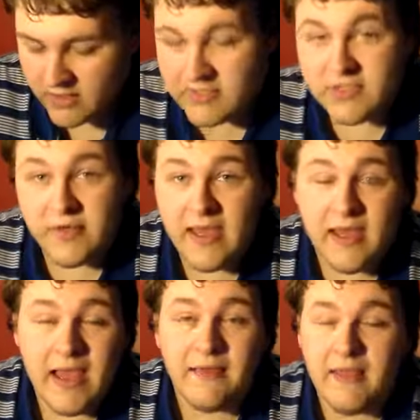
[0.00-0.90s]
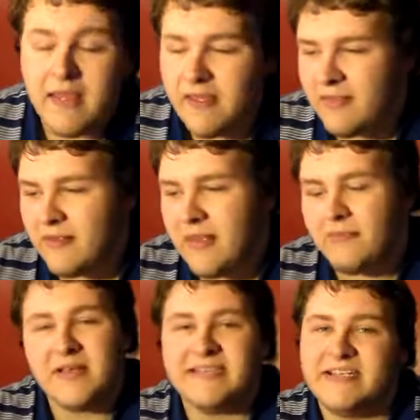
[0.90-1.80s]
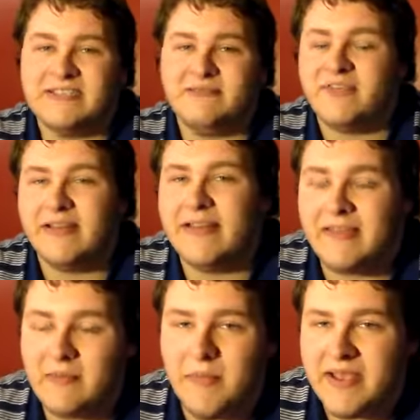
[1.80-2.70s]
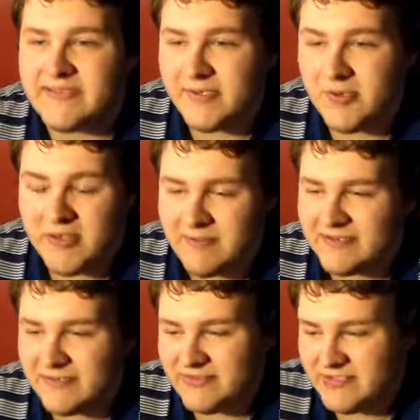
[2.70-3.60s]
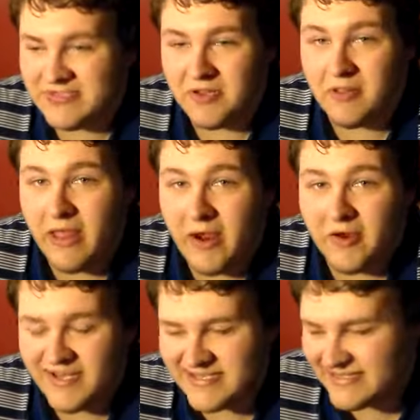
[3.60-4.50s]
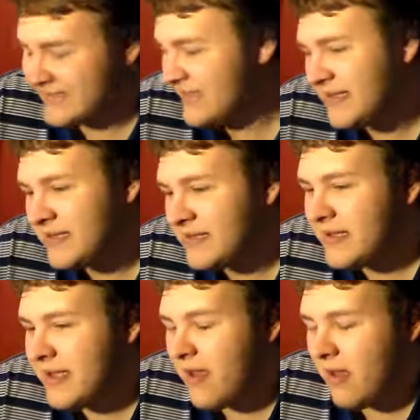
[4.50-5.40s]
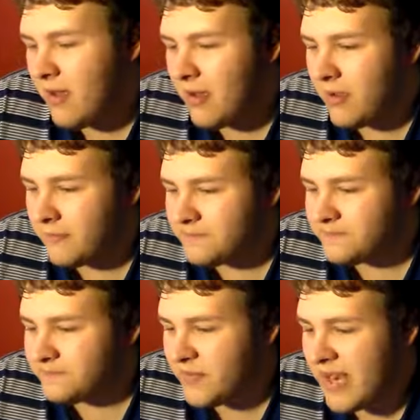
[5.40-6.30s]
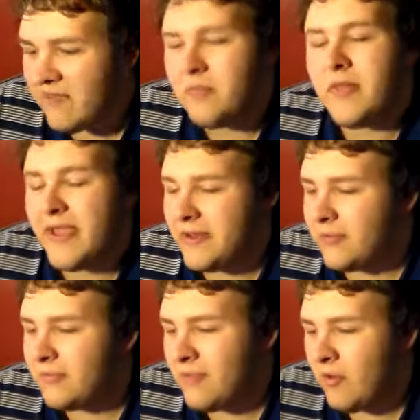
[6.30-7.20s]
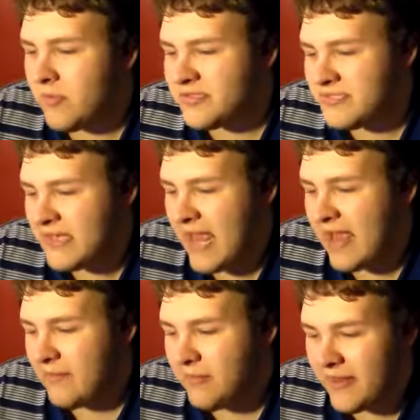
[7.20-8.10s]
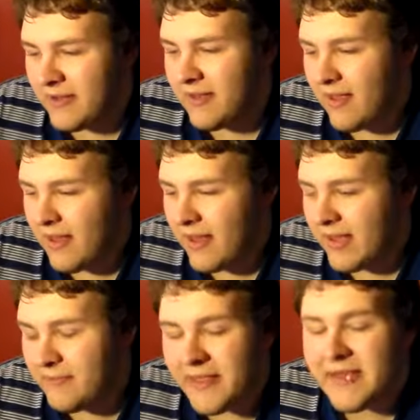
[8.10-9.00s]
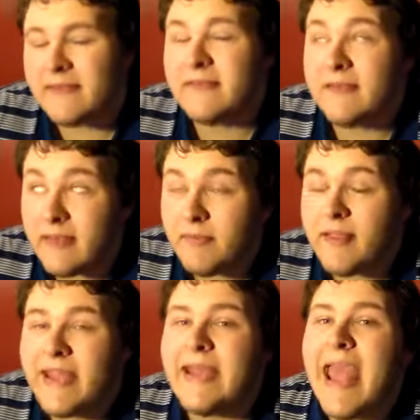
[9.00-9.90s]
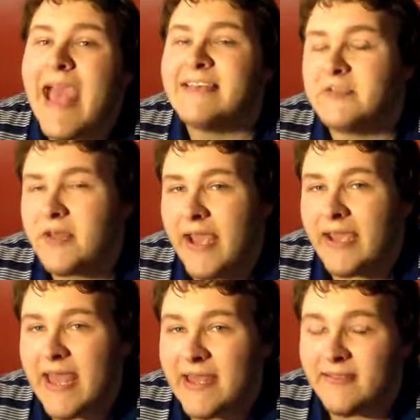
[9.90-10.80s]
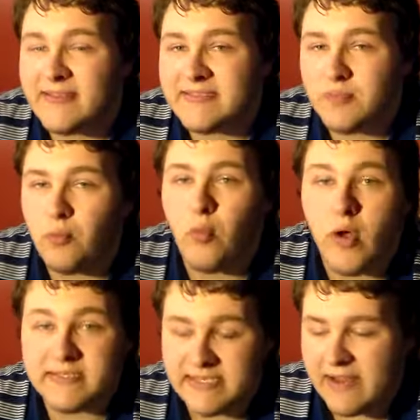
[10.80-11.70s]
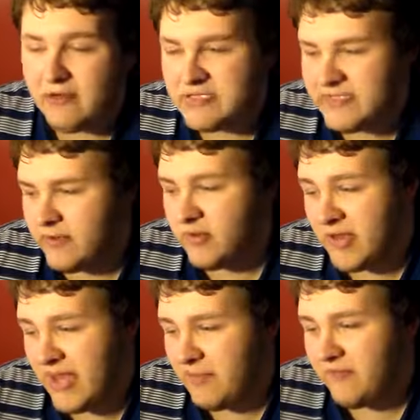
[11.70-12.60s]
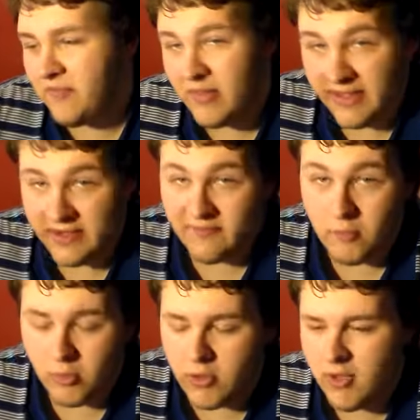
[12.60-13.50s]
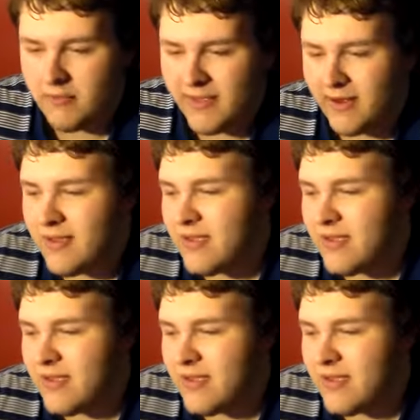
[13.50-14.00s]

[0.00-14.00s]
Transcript: So yeah, I the, and plus I just really liked the bicycle kick because it was just hilarious. Um, but I've played them almost in I played it I played it played Liu Kang at least once in every single game I played of Mortal Kombat.